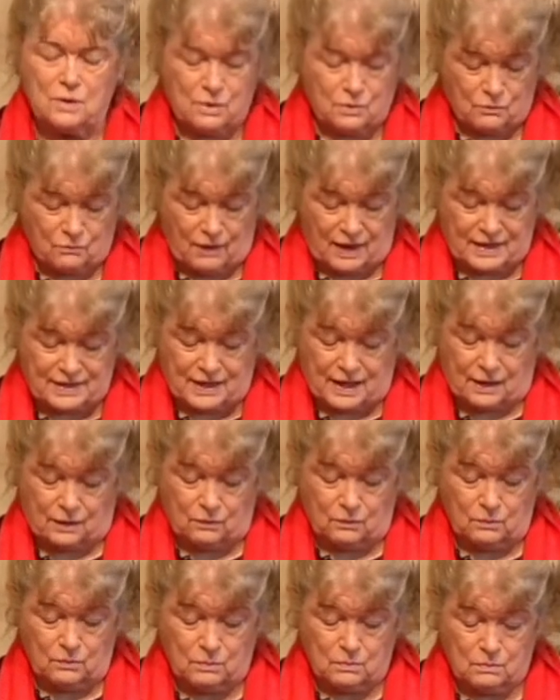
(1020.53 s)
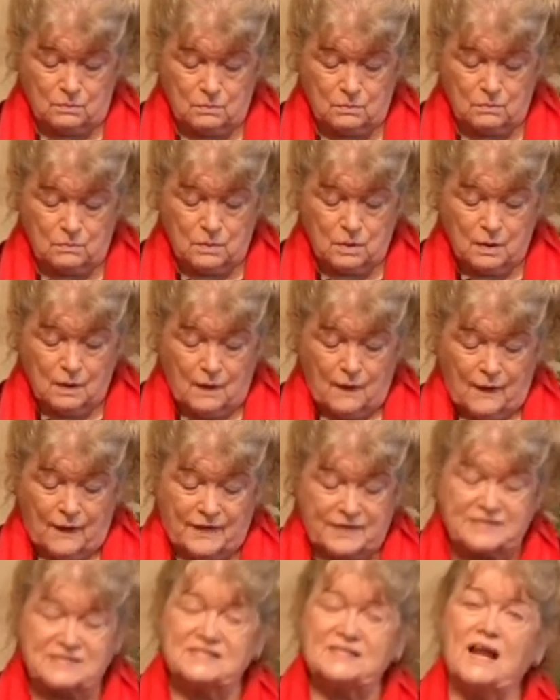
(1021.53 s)
right now.
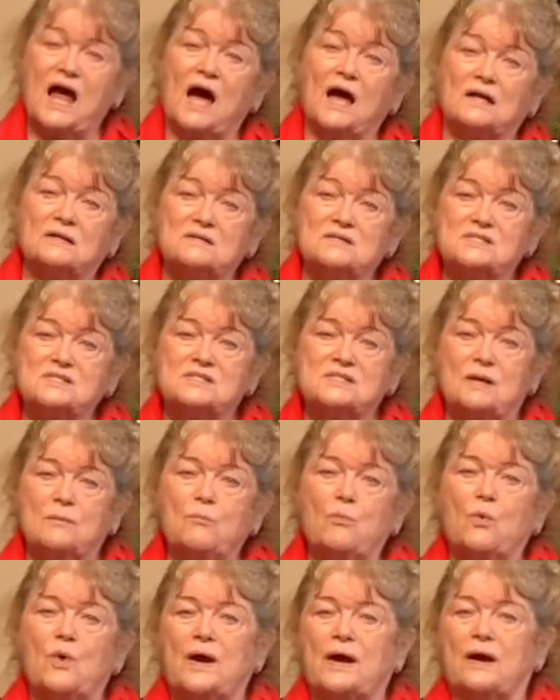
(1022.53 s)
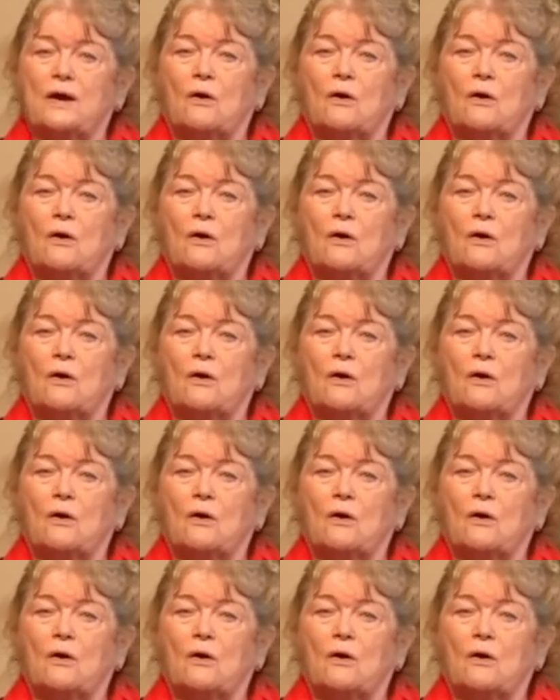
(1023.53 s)
It's not somewhere